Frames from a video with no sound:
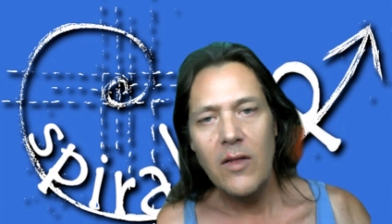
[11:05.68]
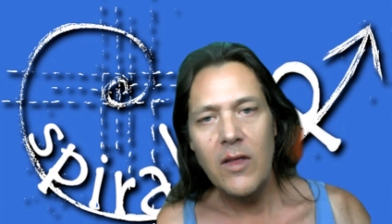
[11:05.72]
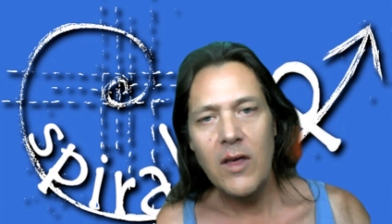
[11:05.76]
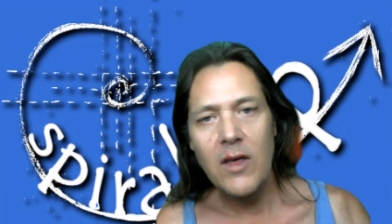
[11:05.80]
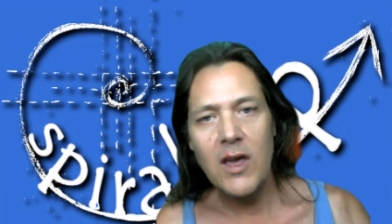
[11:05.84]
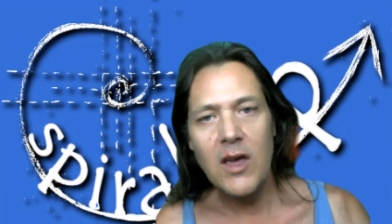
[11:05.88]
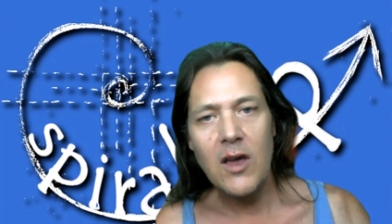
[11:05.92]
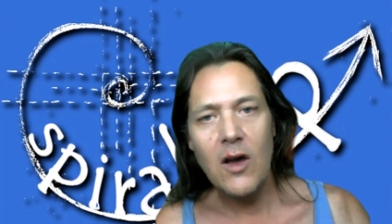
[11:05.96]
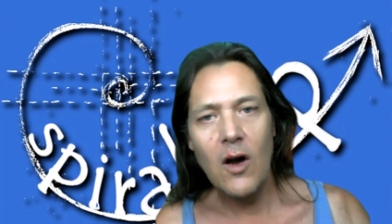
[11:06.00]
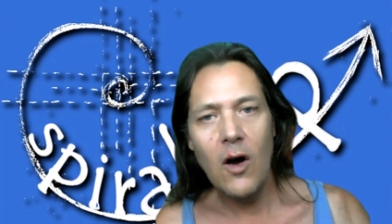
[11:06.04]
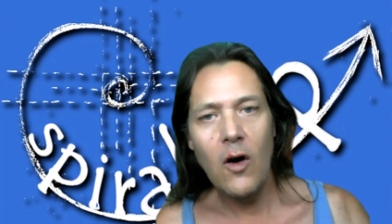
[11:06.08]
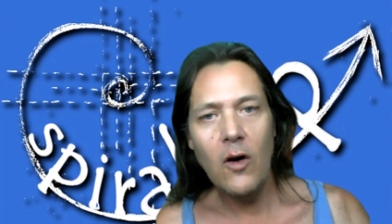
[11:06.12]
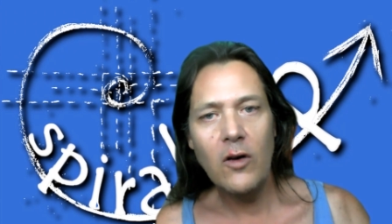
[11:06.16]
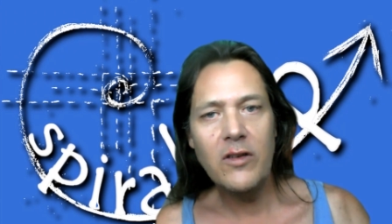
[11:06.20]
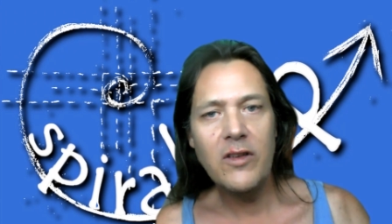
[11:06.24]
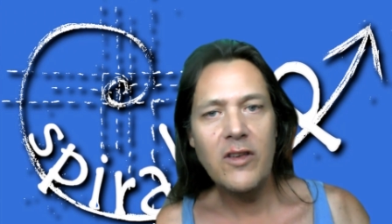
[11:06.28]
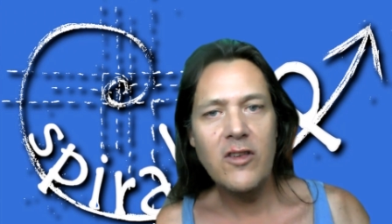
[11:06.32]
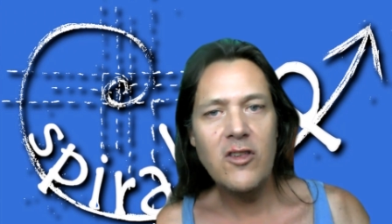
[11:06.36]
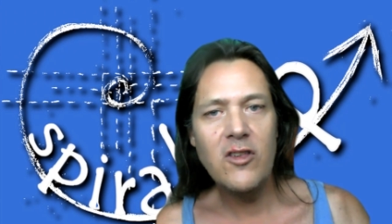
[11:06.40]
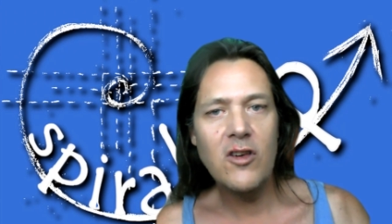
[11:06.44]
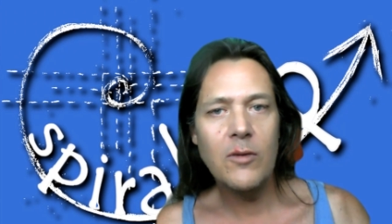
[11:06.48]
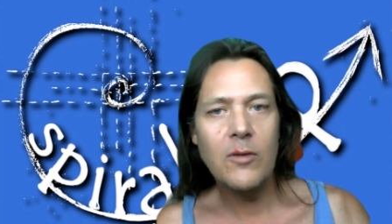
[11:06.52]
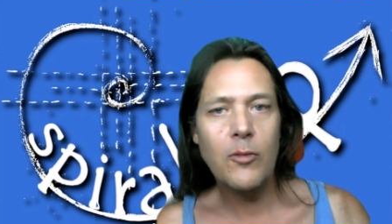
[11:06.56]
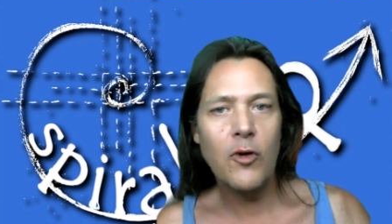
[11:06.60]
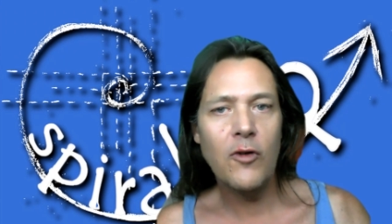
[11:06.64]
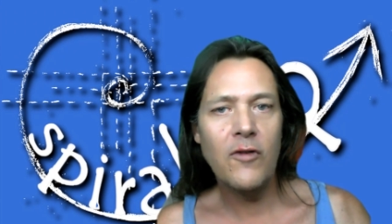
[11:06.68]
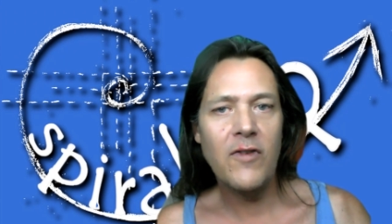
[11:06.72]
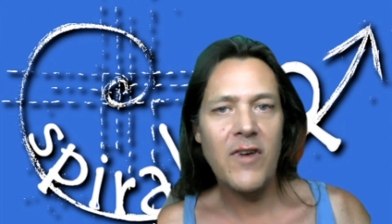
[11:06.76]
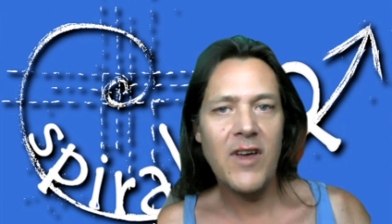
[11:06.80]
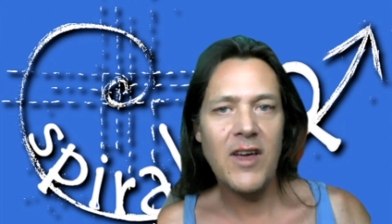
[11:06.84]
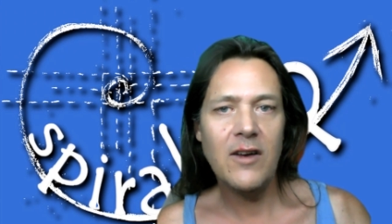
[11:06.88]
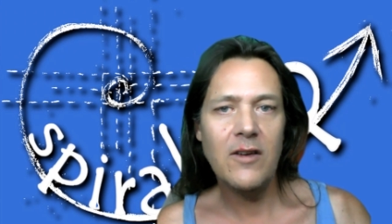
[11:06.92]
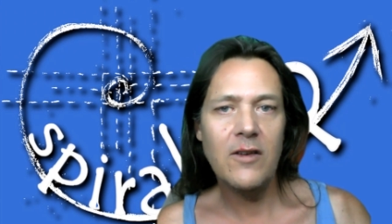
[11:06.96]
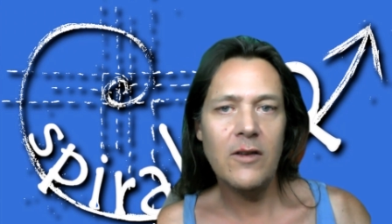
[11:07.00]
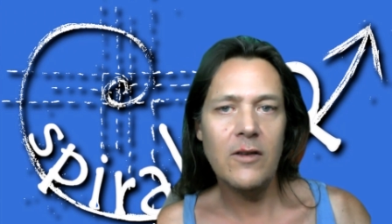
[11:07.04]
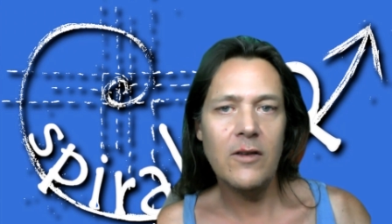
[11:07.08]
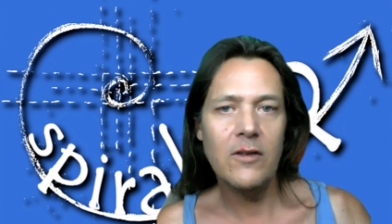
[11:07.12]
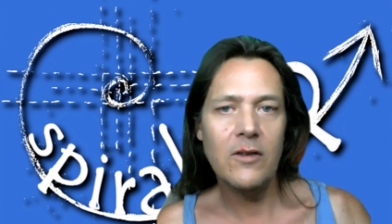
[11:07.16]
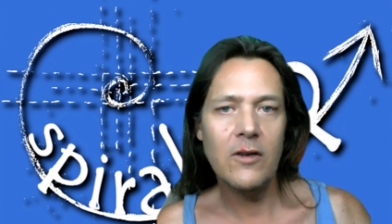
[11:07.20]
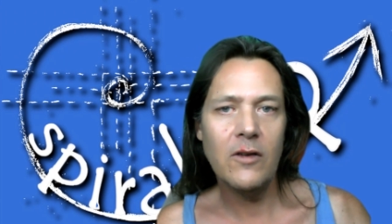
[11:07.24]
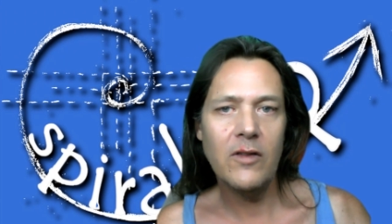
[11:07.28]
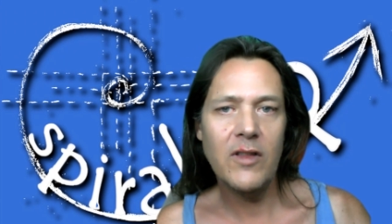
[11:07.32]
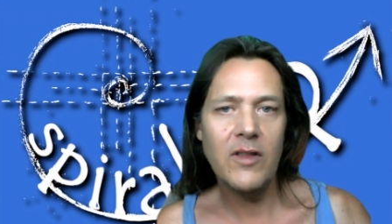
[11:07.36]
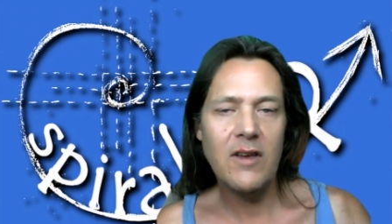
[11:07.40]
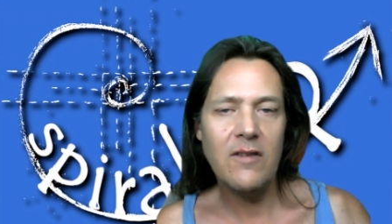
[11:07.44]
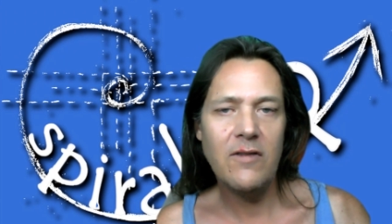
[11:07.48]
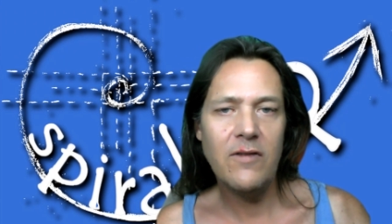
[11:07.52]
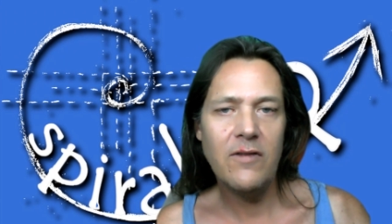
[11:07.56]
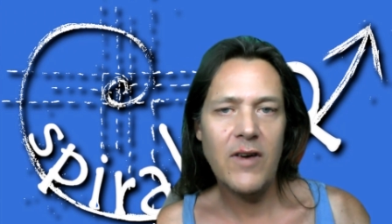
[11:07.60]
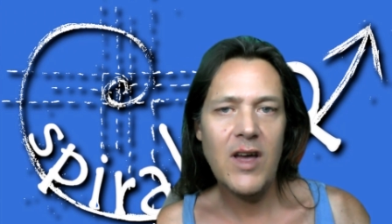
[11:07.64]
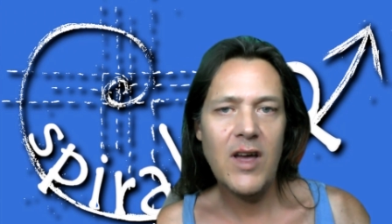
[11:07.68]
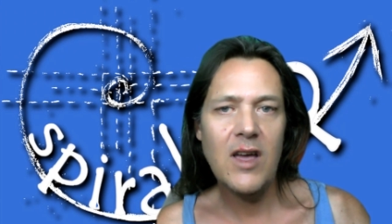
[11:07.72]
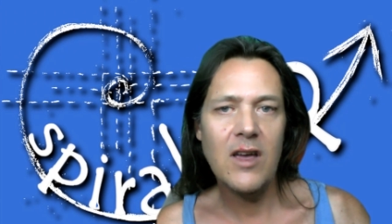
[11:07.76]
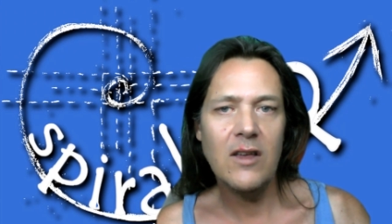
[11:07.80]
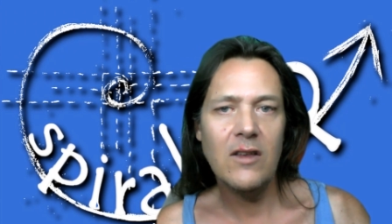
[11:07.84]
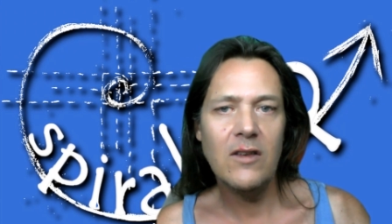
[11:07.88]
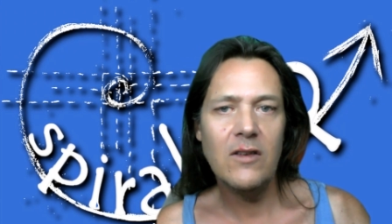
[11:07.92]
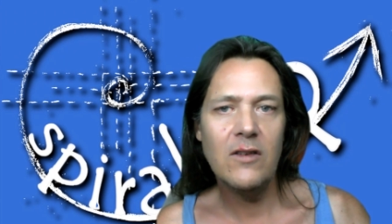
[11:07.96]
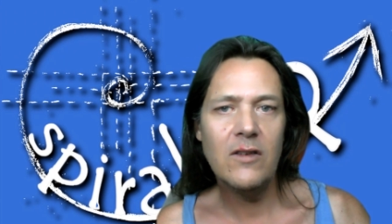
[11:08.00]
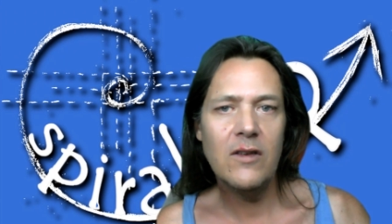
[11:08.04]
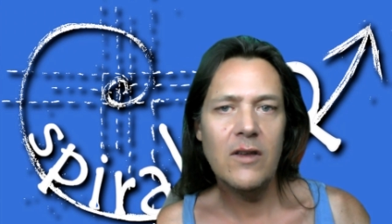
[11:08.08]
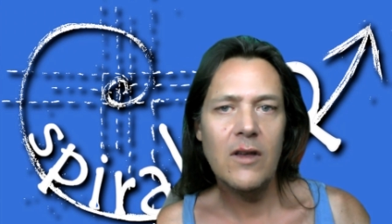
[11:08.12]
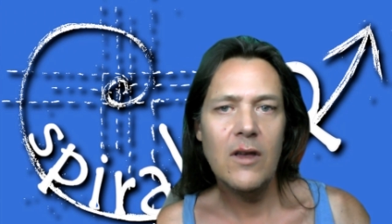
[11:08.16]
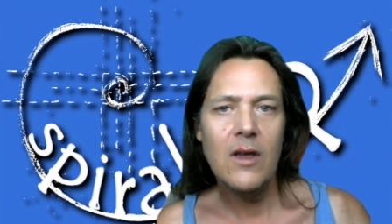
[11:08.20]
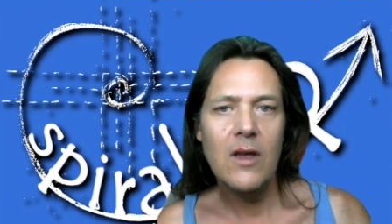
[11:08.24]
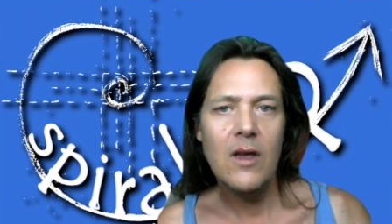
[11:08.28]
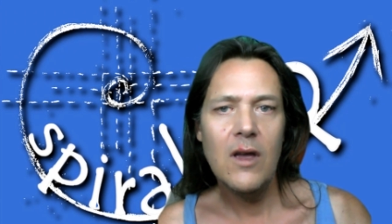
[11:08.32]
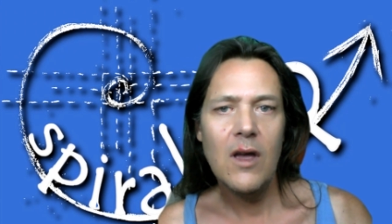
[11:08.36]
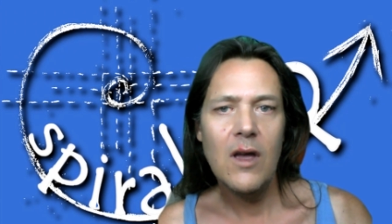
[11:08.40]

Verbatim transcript: the oxygen preventers on their face,